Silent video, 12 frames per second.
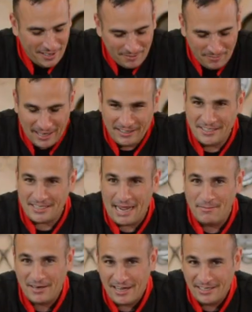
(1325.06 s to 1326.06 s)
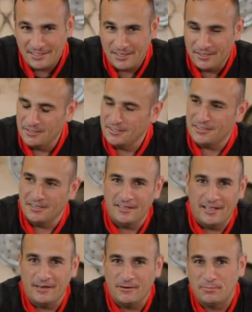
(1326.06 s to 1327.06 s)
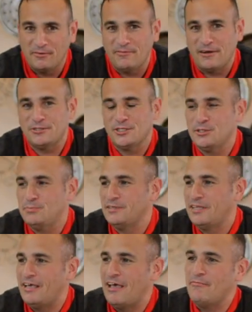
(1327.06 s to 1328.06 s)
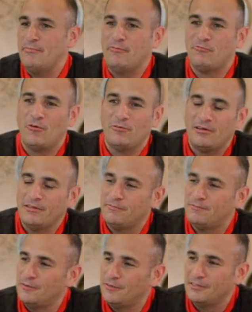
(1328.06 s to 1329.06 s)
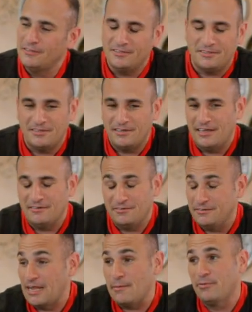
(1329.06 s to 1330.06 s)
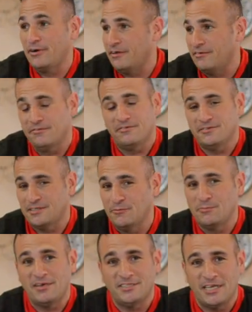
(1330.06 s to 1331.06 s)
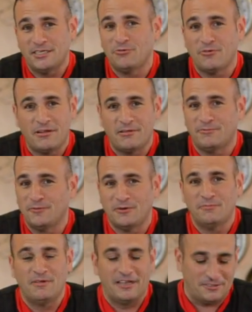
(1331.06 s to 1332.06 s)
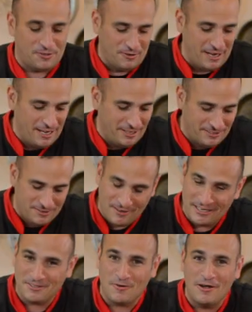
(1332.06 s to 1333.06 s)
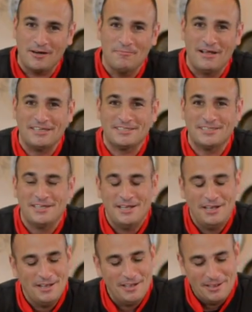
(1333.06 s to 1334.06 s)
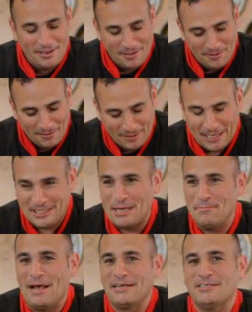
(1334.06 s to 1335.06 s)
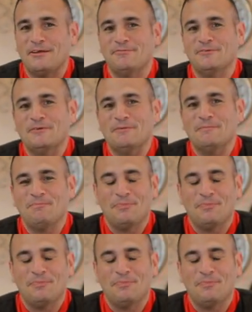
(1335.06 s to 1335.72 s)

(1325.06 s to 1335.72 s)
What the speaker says: Man, these camera guys and girls, they are professionals, but they have me rolling on the floor. It's not pretty. Someone my size rolling on the floor, but it's creates quite a mess. Let's get back to the food.